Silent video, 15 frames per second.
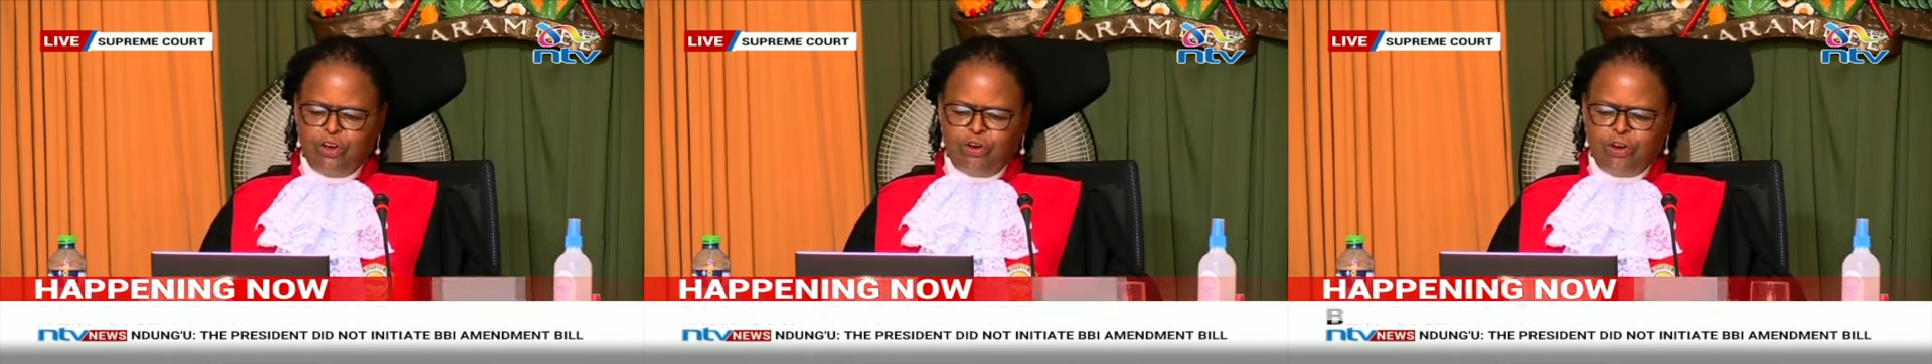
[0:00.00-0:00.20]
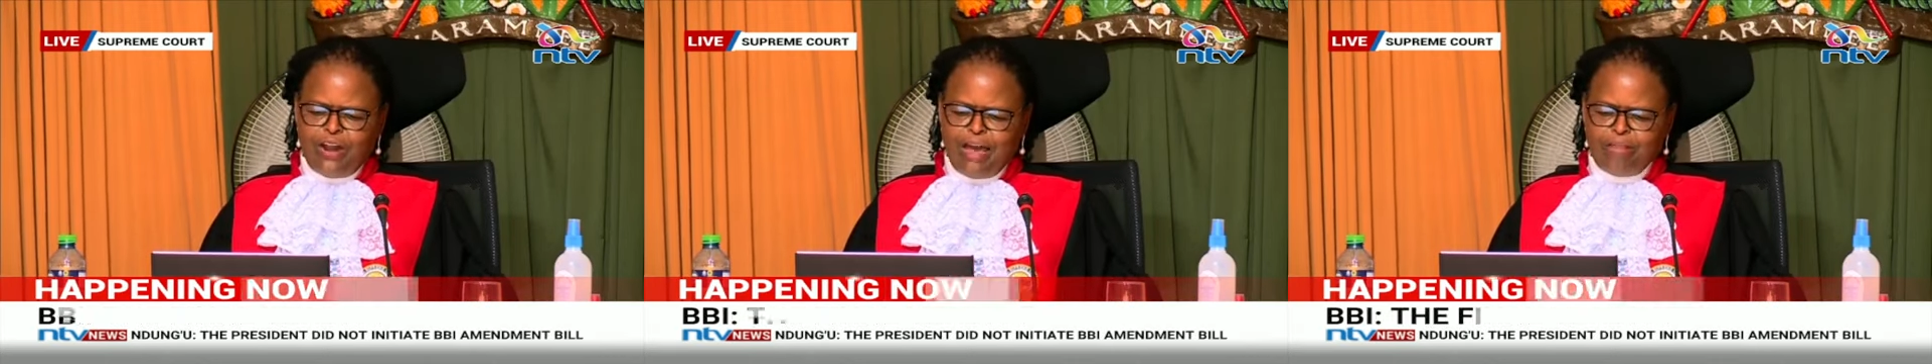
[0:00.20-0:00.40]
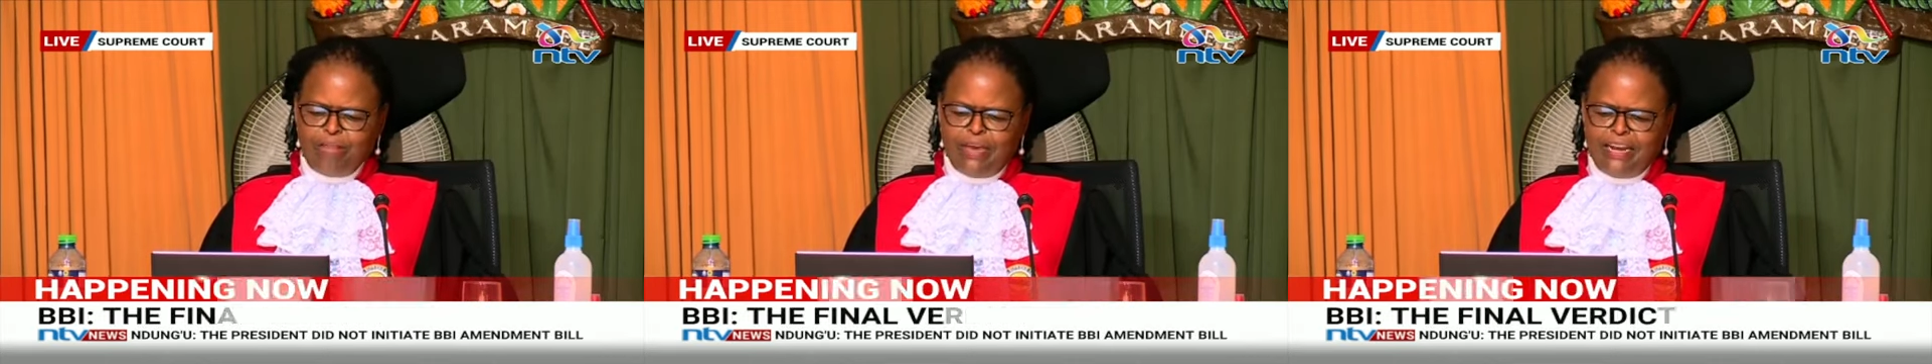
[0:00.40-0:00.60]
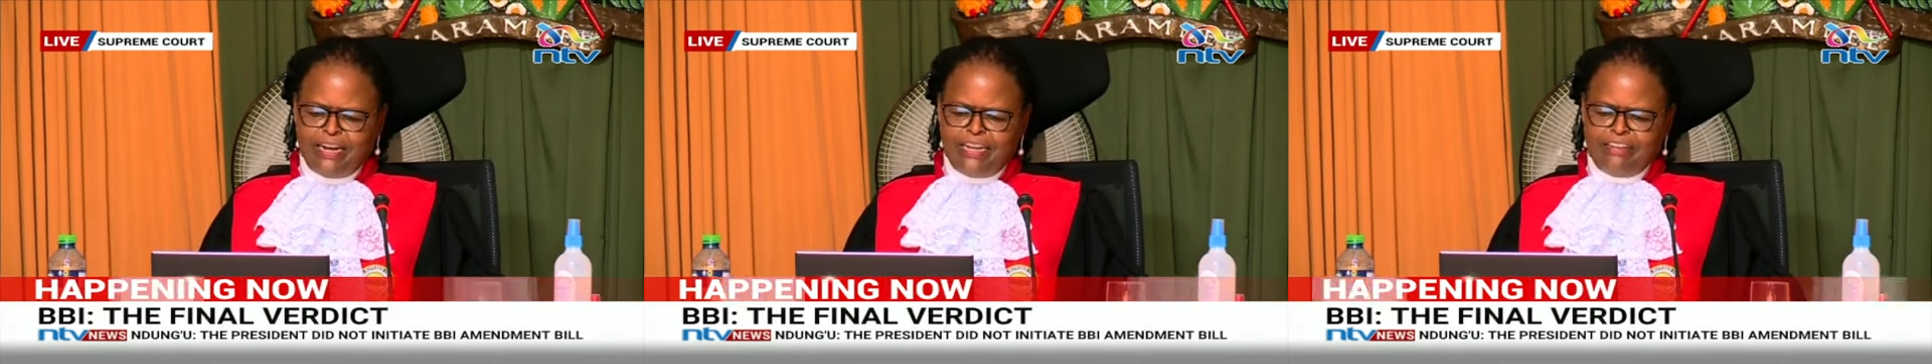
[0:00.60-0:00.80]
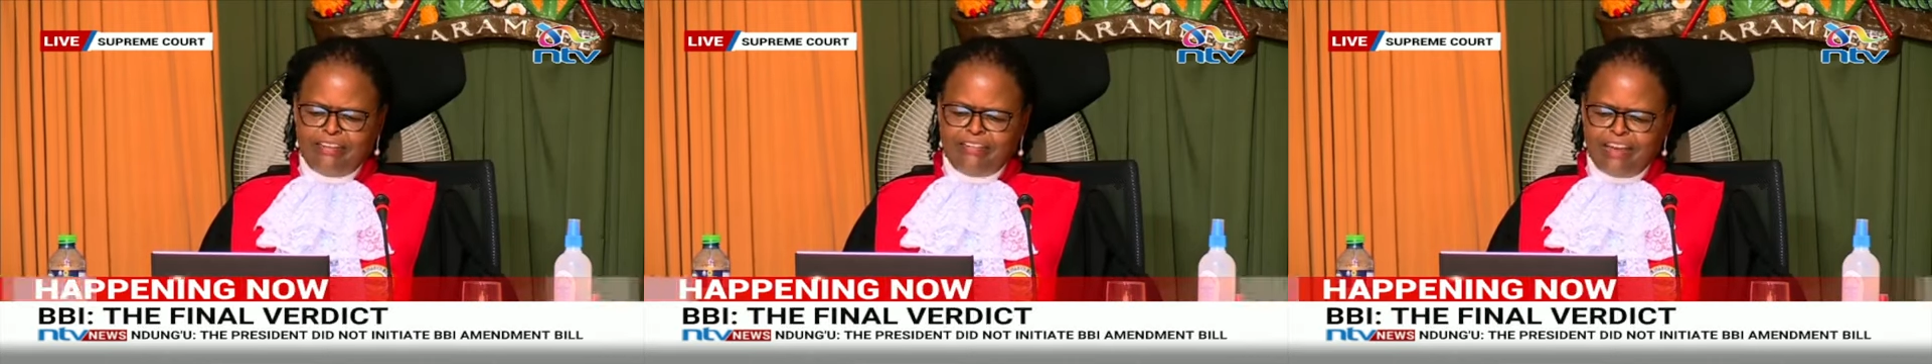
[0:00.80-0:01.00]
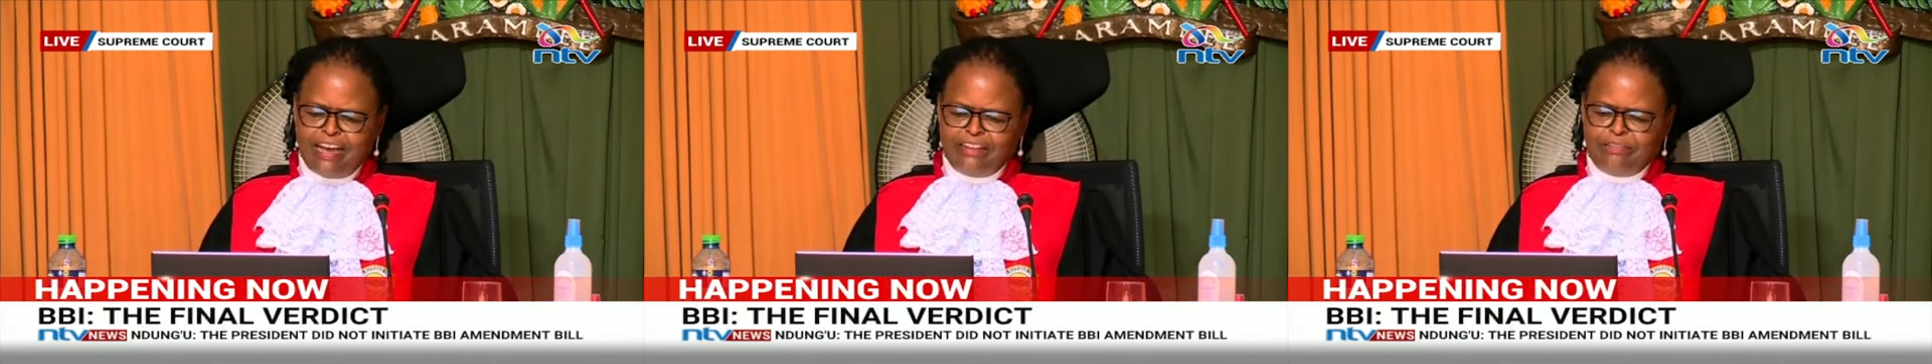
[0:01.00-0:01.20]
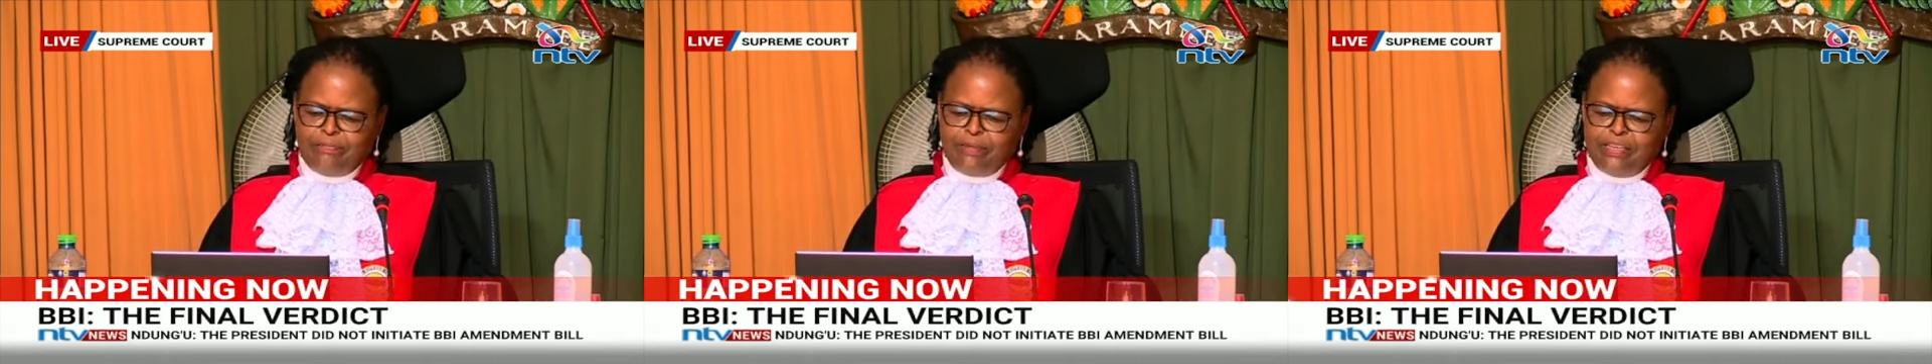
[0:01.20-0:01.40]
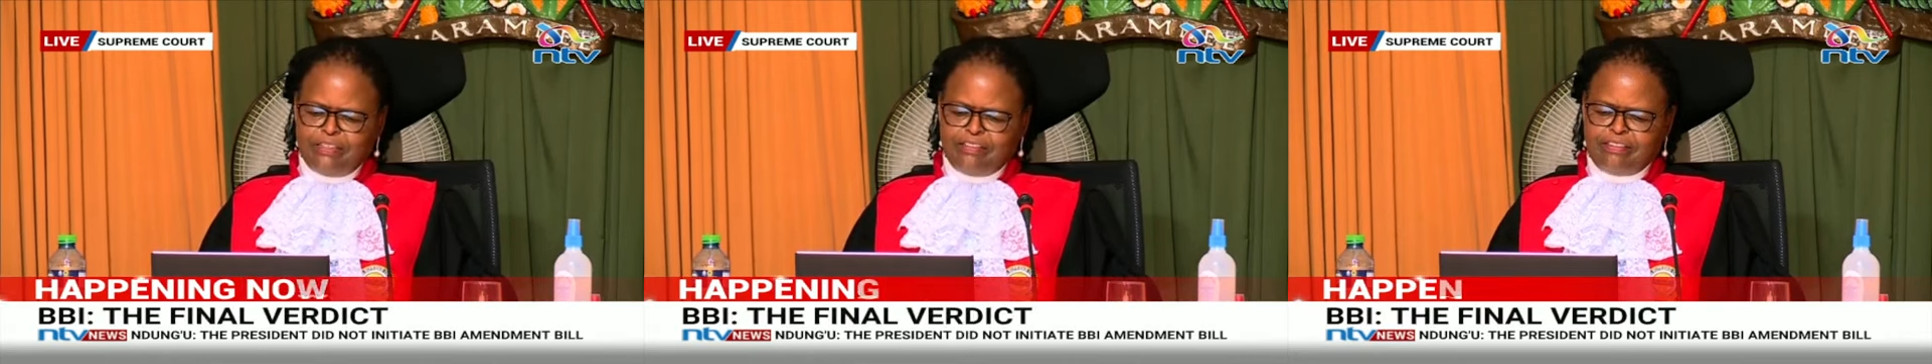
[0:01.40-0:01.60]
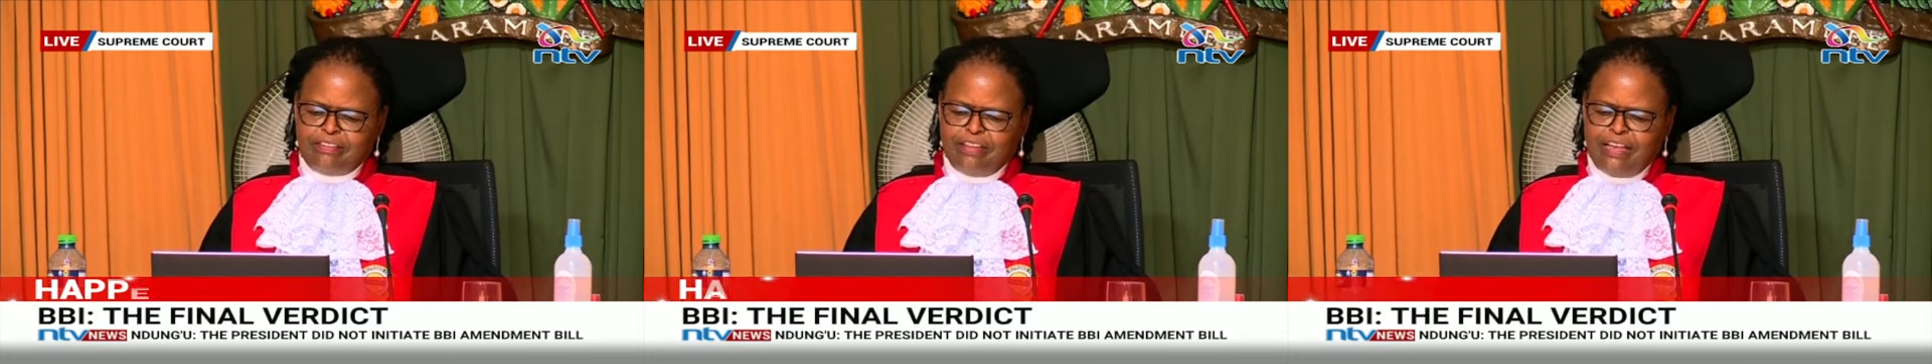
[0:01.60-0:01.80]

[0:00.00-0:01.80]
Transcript: on a pending judgment